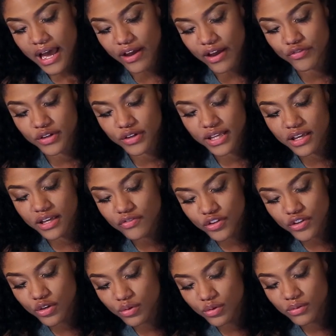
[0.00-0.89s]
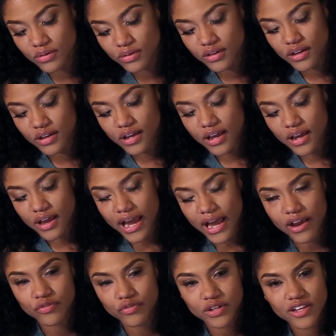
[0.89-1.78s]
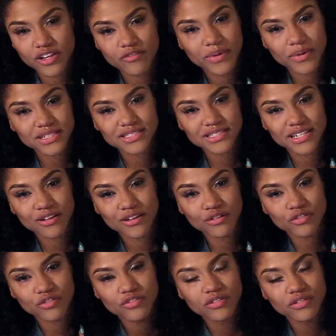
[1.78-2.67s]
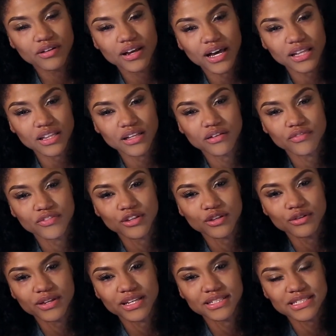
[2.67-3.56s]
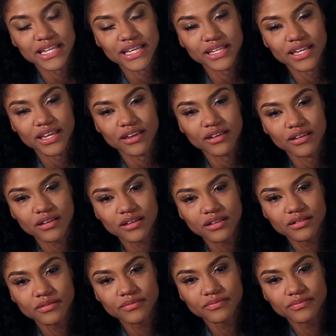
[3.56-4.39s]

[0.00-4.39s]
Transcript: I forgive you. I forgive myself. I love you and take care.